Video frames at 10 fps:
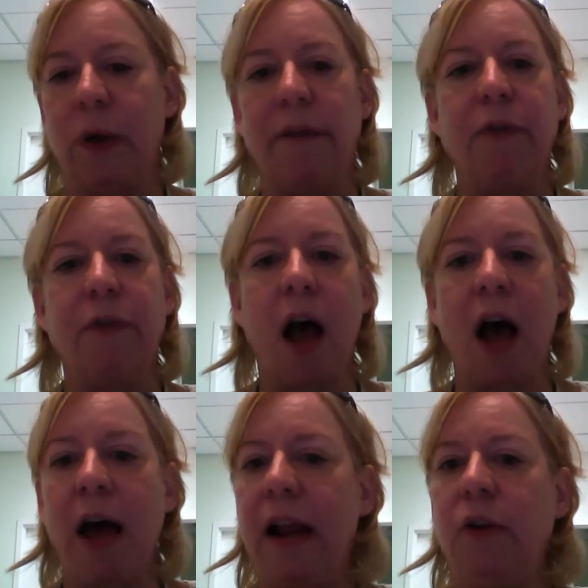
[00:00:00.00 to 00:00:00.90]
If you're
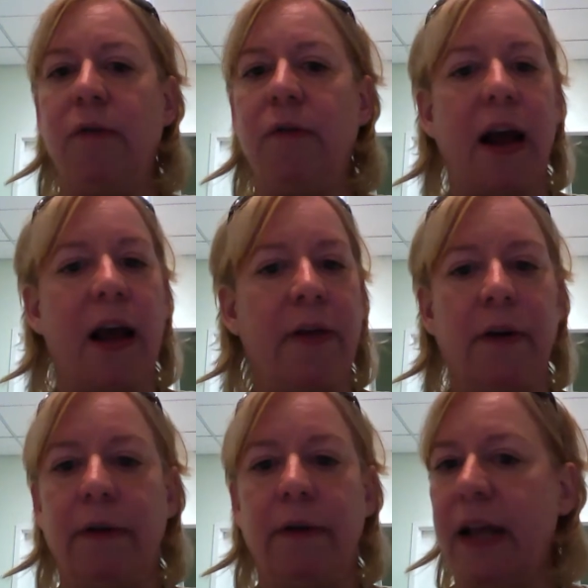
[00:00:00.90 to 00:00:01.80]
not, and you've got
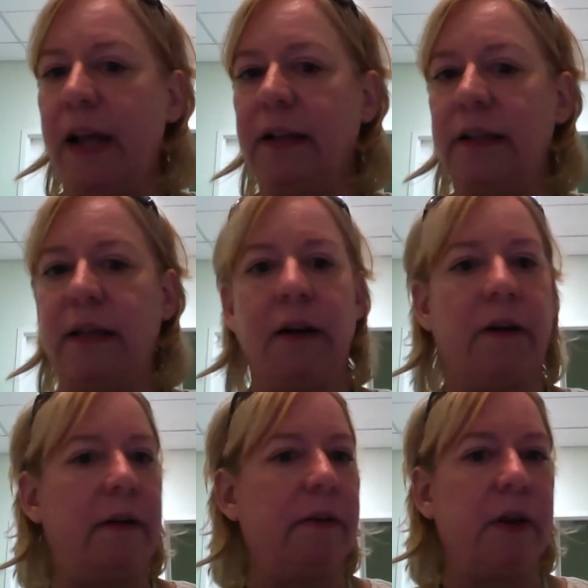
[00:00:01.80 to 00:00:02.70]
other things that
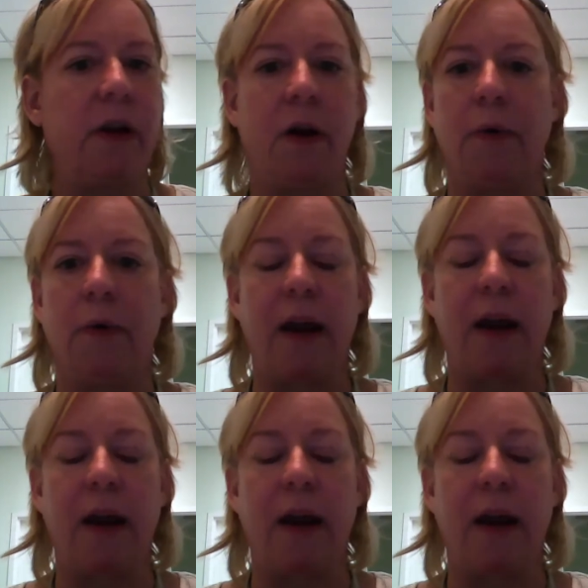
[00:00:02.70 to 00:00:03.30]
are that